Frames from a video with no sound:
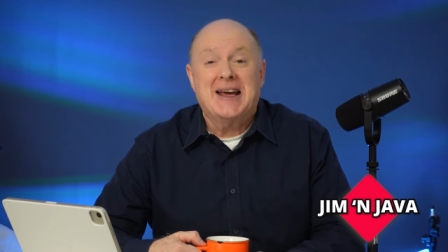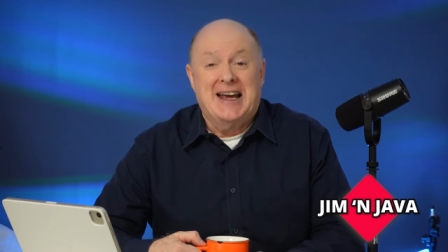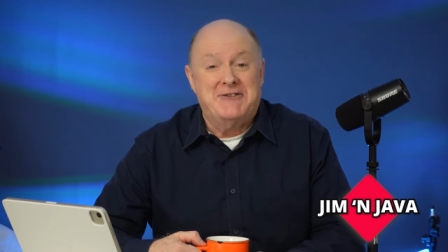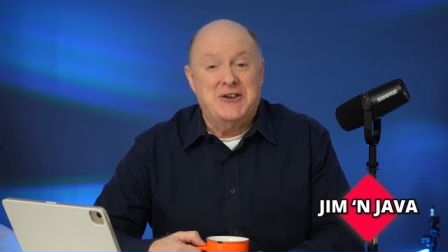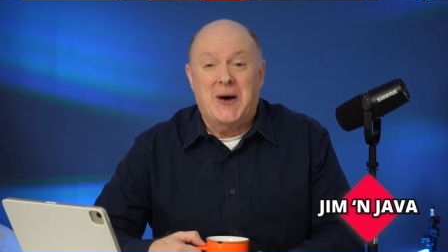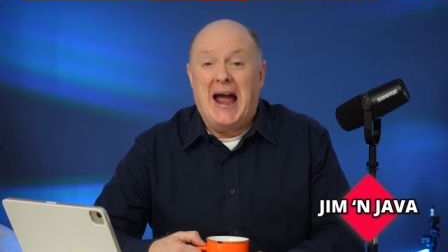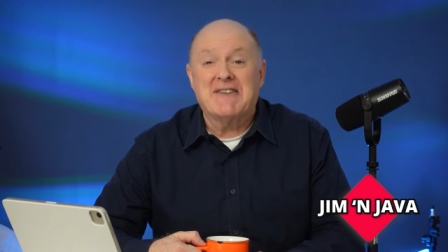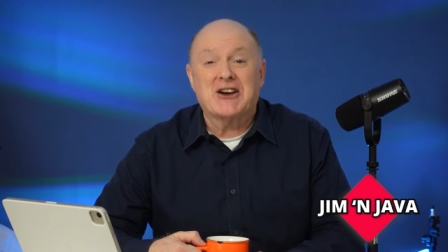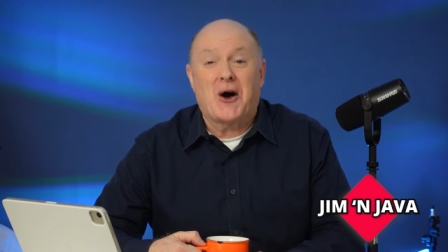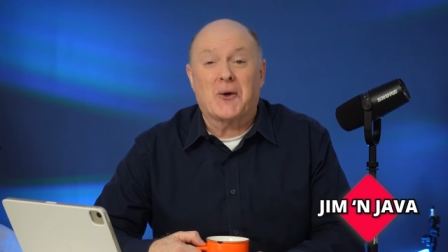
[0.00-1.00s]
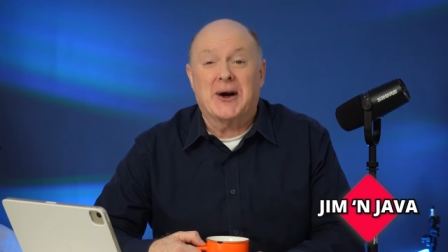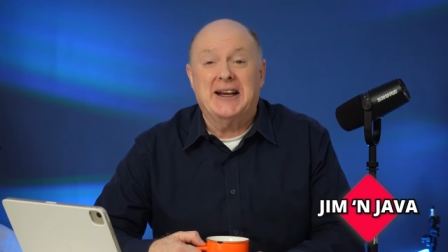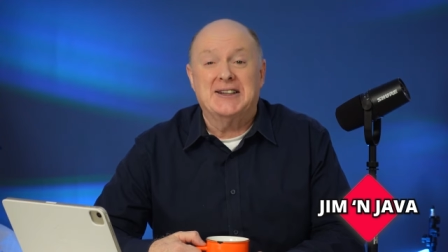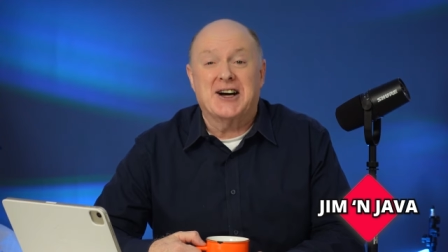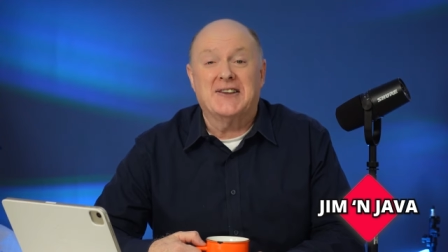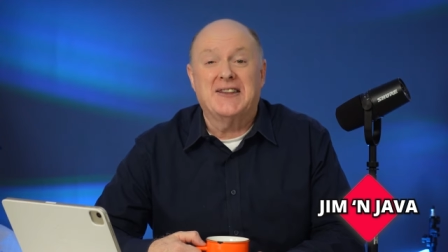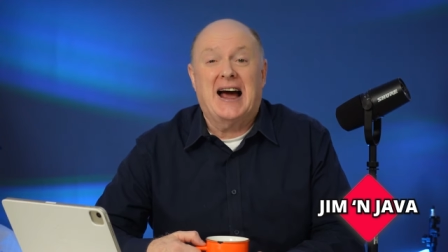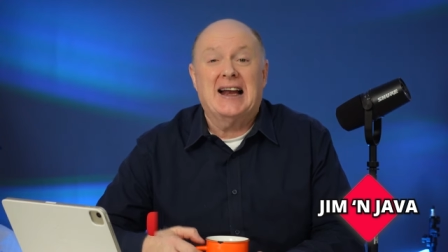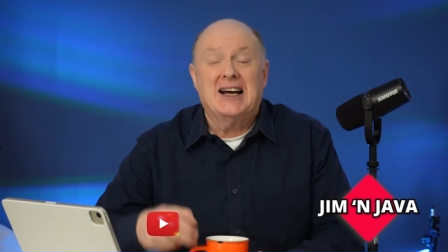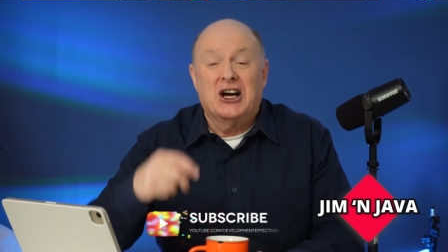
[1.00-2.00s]
If you haven't already done
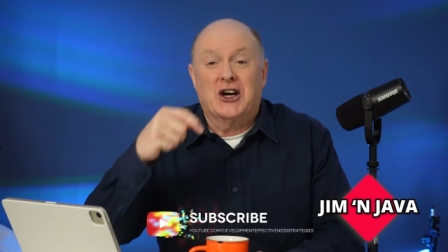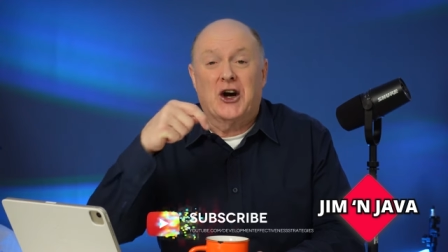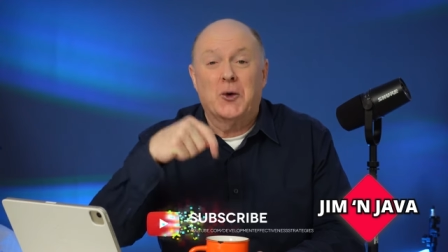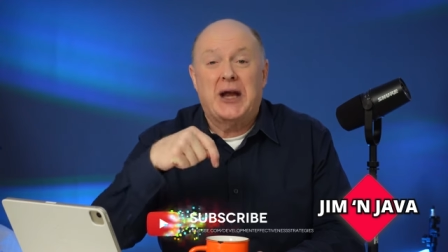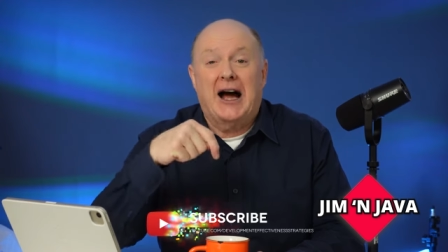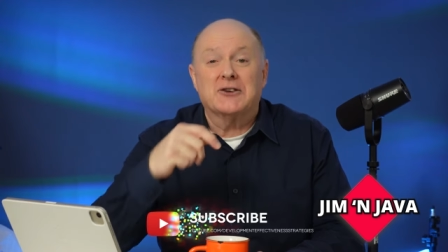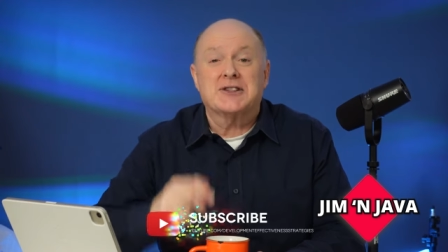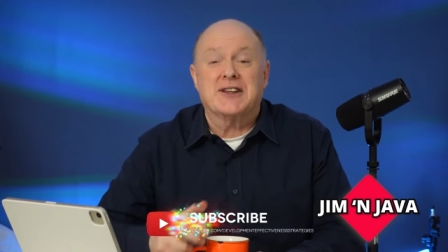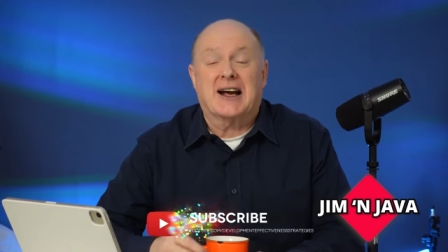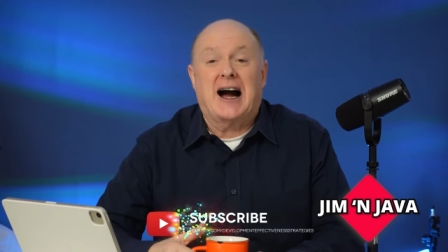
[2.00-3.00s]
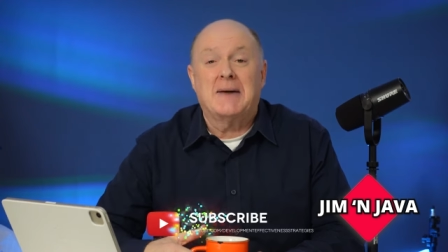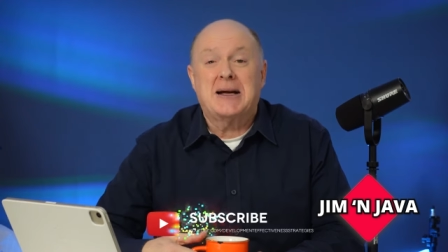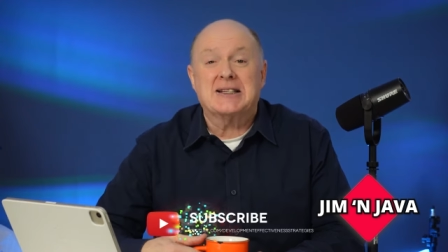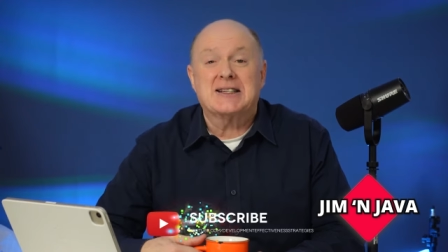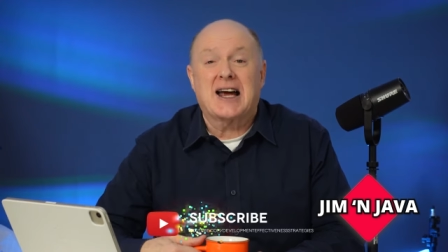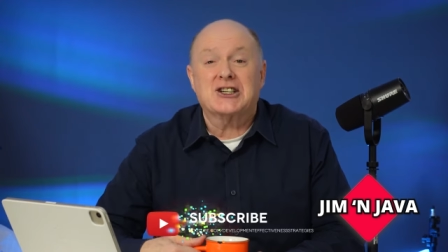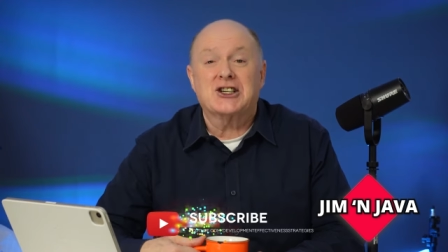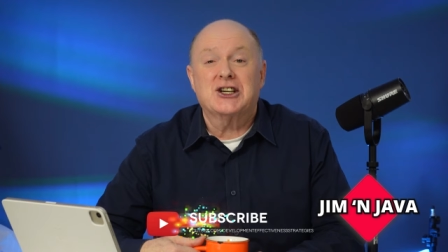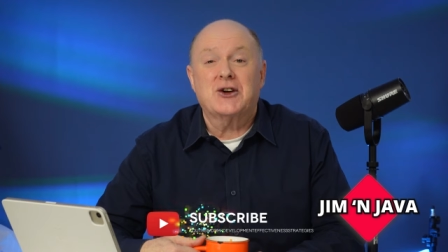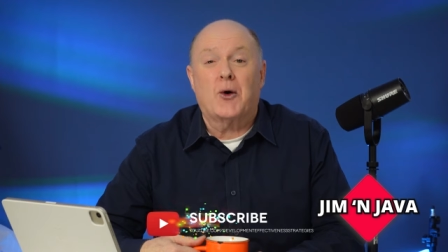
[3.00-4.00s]
that, go down to the comment
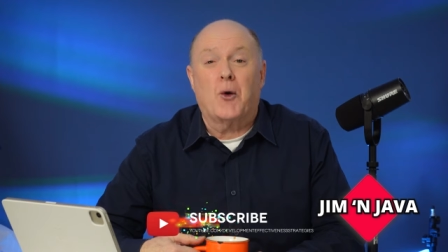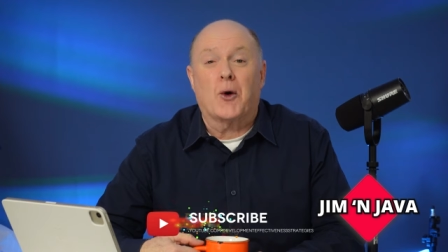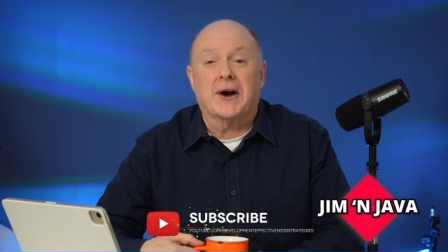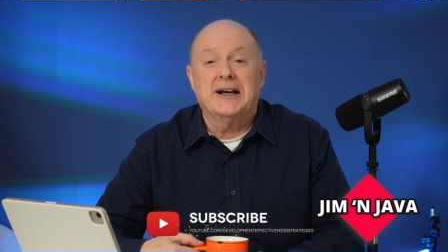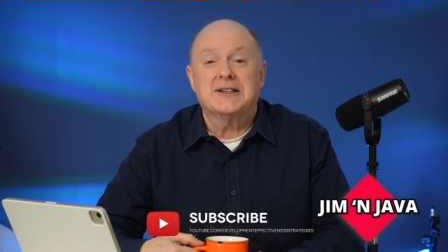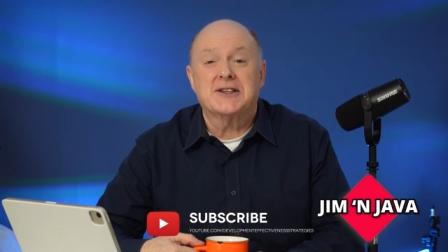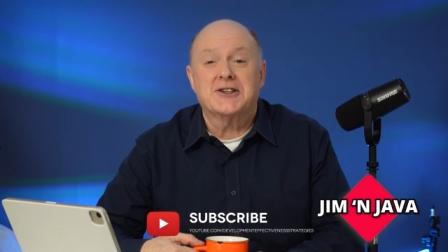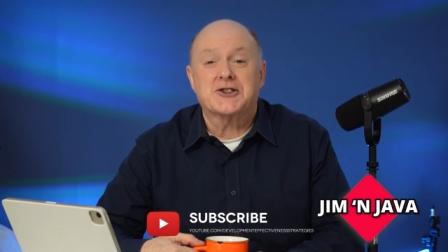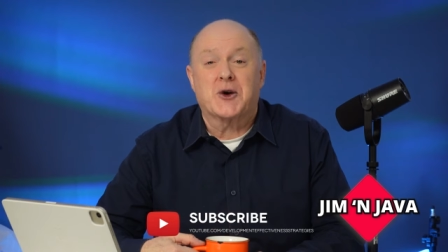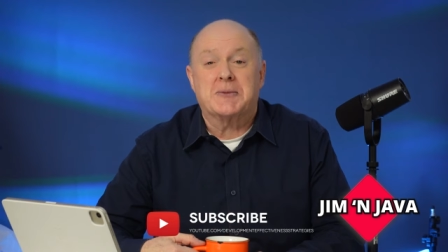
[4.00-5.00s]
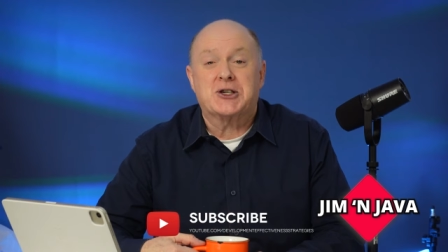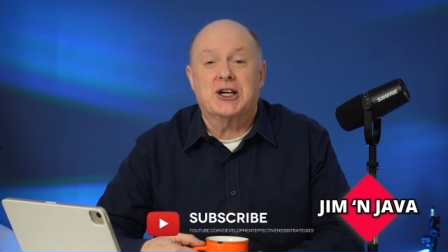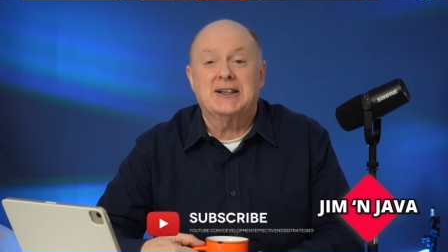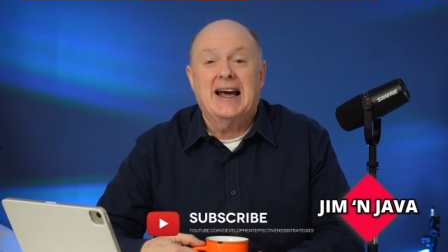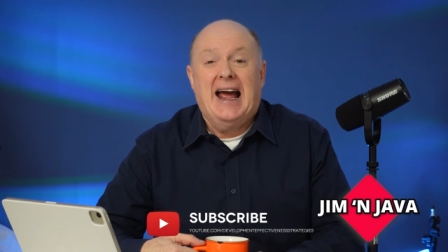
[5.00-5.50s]
section or into the description